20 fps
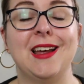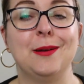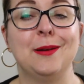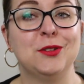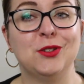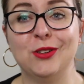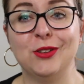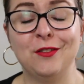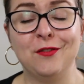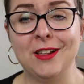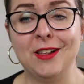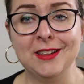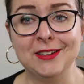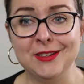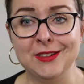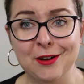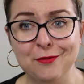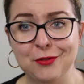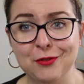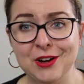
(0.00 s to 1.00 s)
absolutely fell in
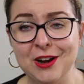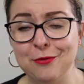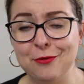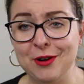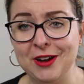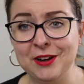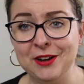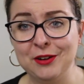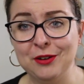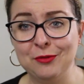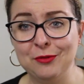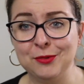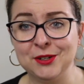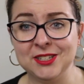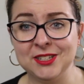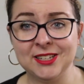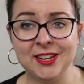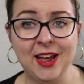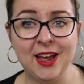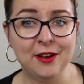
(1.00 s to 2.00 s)
love when I read it
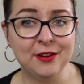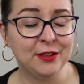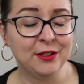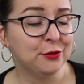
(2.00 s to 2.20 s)
was Scout